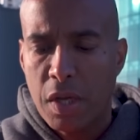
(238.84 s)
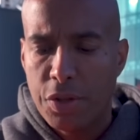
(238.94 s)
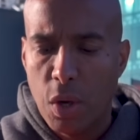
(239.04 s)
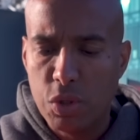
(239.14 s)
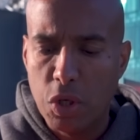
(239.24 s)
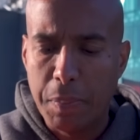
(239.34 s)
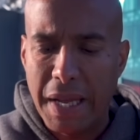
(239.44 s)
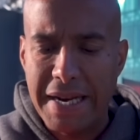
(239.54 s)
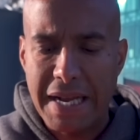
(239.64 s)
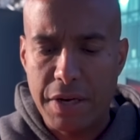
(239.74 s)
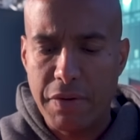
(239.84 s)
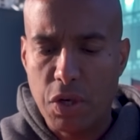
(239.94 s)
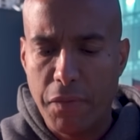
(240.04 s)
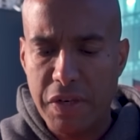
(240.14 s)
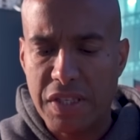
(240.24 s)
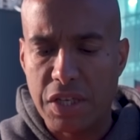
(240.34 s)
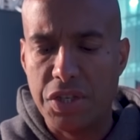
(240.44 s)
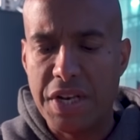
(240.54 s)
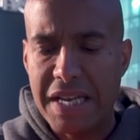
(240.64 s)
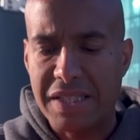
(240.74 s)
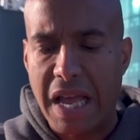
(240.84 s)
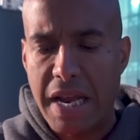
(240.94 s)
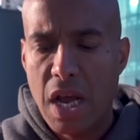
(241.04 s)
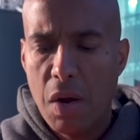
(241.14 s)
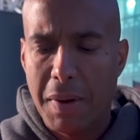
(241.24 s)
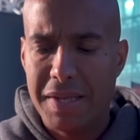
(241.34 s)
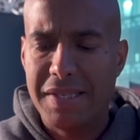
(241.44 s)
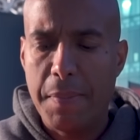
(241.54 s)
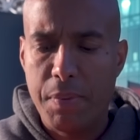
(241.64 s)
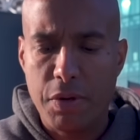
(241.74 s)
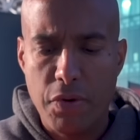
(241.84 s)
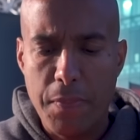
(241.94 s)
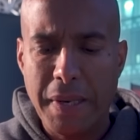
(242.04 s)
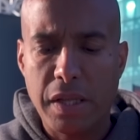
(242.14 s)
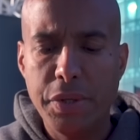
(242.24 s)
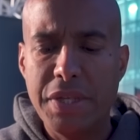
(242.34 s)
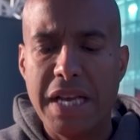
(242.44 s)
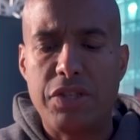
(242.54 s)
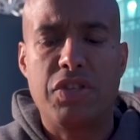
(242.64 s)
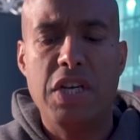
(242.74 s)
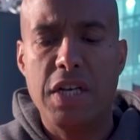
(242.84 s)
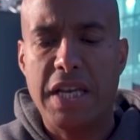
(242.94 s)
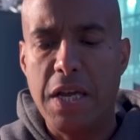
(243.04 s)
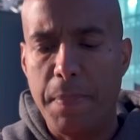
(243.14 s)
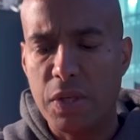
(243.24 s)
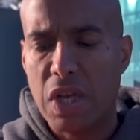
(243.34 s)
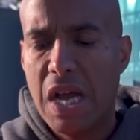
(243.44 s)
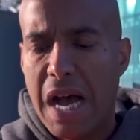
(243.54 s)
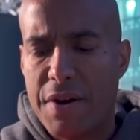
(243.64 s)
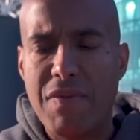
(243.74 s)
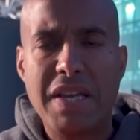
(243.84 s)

Those who played had a recovery session the next day, while a separate group, including the extra keepers, had a